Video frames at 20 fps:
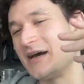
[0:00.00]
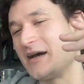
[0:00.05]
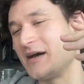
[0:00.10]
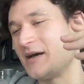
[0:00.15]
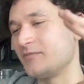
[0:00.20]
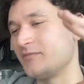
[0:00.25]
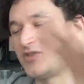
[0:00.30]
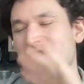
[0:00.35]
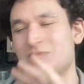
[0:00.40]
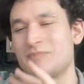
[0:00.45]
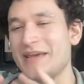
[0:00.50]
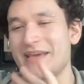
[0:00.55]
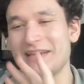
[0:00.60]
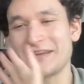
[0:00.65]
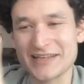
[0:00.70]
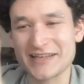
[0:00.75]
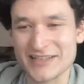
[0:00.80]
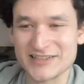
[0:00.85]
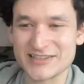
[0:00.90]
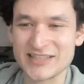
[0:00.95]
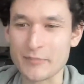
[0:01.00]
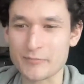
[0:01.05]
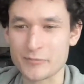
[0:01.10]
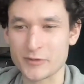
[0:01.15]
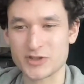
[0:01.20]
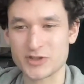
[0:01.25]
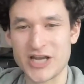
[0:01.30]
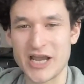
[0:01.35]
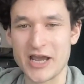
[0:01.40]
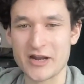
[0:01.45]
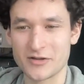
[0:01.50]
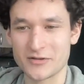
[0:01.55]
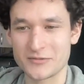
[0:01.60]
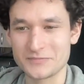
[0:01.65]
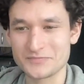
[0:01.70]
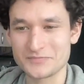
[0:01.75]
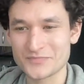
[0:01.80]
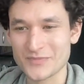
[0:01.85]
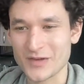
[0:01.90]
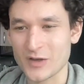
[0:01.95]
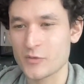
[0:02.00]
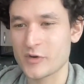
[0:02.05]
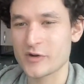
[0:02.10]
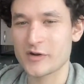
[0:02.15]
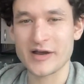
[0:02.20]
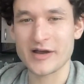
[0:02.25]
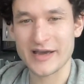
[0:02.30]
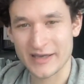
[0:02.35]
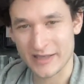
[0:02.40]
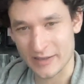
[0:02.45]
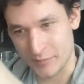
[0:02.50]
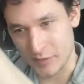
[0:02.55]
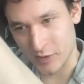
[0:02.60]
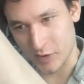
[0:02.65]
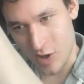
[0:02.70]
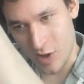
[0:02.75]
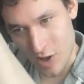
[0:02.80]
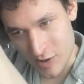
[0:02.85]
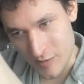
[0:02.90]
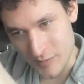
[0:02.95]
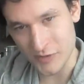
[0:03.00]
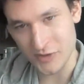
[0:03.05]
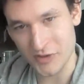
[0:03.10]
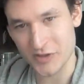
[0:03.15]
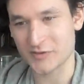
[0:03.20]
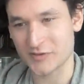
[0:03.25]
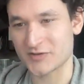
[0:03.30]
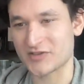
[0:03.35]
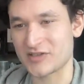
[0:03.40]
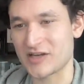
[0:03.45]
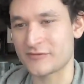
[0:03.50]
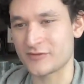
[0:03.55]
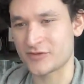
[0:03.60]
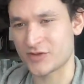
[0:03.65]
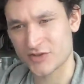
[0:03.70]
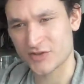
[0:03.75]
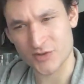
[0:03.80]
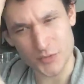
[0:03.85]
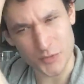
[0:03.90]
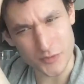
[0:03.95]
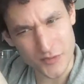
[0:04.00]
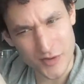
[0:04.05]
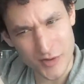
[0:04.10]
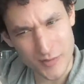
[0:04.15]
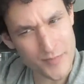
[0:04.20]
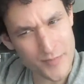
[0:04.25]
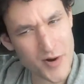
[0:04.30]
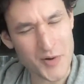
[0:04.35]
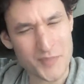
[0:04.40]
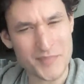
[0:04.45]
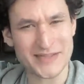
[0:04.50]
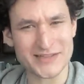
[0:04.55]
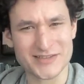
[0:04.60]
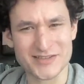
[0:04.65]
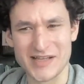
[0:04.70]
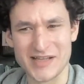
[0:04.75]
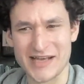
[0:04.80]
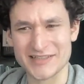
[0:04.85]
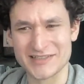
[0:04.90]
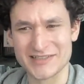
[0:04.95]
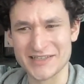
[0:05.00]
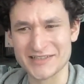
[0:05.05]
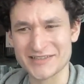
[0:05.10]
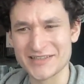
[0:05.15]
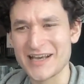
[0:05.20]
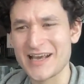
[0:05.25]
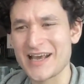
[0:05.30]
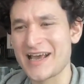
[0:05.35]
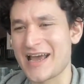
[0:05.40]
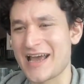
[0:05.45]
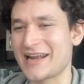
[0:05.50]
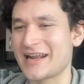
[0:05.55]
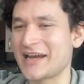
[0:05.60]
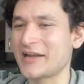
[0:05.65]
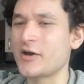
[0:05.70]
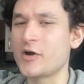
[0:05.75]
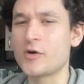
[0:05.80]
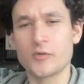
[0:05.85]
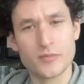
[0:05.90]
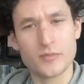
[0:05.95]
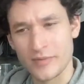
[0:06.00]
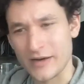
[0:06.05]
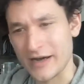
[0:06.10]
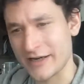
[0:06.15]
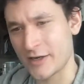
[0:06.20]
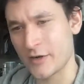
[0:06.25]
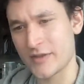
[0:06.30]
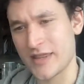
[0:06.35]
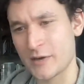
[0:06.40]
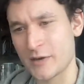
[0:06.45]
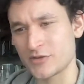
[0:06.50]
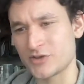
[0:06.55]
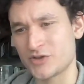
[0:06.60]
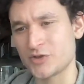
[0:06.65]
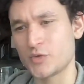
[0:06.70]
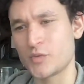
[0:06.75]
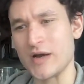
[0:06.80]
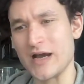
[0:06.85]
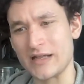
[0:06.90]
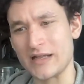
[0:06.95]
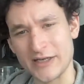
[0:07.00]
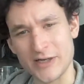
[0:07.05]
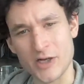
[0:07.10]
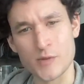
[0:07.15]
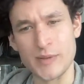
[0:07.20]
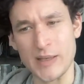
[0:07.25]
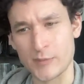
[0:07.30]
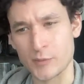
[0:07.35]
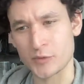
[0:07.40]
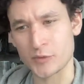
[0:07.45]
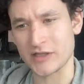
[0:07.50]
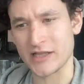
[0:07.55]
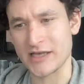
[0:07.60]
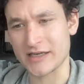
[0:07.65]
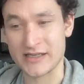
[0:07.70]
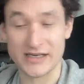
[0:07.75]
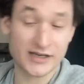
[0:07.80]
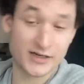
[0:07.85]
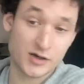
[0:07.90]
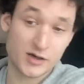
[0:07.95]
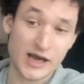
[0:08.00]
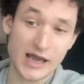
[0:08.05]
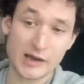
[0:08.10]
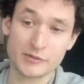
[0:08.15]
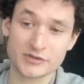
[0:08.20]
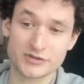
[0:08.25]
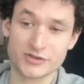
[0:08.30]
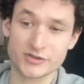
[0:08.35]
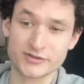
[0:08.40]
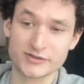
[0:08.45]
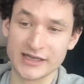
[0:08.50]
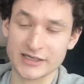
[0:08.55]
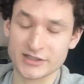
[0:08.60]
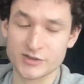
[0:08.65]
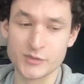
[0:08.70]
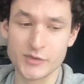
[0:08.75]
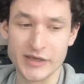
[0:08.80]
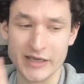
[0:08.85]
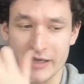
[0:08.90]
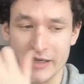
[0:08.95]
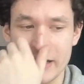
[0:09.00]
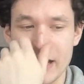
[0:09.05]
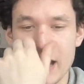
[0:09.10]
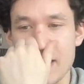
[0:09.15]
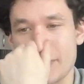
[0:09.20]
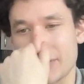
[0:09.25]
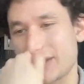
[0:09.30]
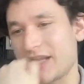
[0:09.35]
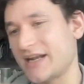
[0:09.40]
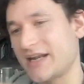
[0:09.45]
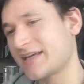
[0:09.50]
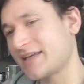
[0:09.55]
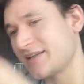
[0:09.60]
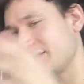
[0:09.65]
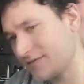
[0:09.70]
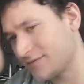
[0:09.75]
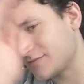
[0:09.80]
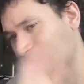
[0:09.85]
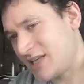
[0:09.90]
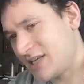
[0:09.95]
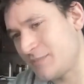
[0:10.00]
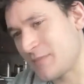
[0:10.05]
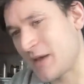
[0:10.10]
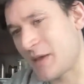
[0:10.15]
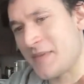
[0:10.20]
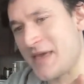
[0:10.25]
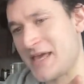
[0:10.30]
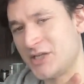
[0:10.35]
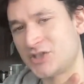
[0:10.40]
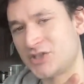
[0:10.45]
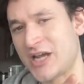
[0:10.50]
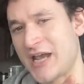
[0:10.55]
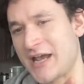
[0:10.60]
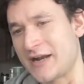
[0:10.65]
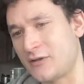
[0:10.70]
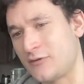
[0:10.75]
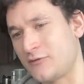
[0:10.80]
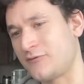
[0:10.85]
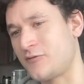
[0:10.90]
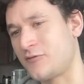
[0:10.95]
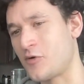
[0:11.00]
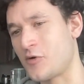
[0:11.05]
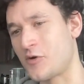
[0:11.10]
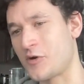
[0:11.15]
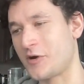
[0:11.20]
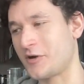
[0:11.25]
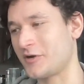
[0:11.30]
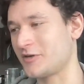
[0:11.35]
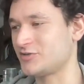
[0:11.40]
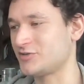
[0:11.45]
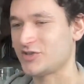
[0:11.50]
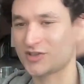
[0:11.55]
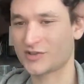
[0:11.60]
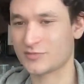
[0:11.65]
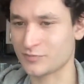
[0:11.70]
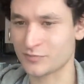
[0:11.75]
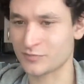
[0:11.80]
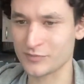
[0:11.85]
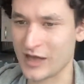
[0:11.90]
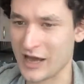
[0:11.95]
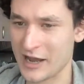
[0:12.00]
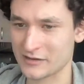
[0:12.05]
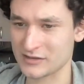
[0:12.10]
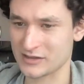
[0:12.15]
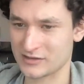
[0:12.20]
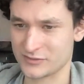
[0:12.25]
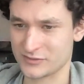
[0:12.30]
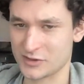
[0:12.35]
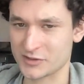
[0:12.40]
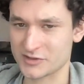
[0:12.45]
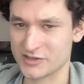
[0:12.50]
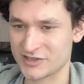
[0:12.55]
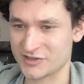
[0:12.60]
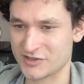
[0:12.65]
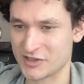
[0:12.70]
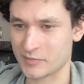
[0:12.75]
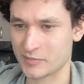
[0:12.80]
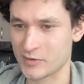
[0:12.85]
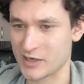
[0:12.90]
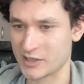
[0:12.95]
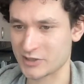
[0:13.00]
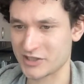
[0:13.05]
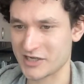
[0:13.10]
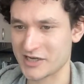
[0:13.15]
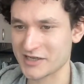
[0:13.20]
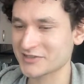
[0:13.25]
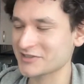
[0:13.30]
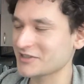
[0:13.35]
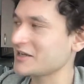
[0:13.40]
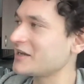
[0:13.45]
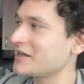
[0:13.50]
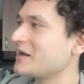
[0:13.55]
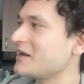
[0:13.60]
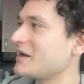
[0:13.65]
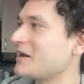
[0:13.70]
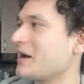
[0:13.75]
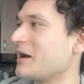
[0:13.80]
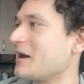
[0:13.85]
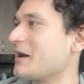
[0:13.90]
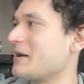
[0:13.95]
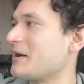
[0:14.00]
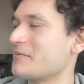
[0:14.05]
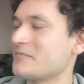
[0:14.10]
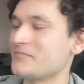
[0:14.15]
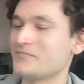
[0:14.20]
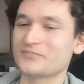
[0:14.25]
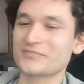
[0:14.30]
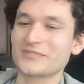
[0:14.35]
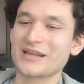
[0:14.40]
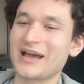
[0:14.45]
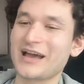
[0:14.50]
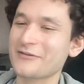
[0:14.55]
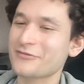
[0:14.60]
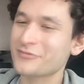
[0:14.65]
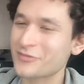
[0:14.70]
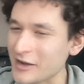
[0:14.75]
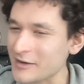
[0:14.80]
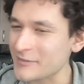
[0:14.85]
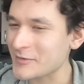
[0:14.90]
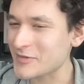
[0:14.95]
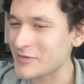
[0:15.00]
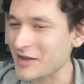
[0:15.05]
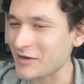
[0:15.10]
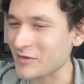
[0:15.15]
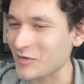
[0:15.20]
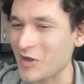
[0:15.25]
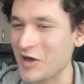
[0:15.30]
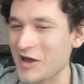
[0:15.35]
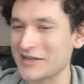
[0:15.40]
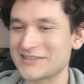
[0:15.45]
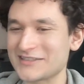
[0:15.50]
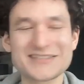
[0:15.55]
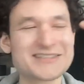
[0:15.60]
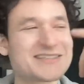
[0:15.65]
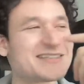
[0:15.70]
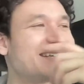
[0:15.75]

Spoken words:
just making like a separate channel where I can put all the political stuff and just sort of compartmentalize it. And I know that would do well. I know people would like it. I know I would like doing it. But then I can keep my main channel for just higher level artistic projects. I've thought about that a lot.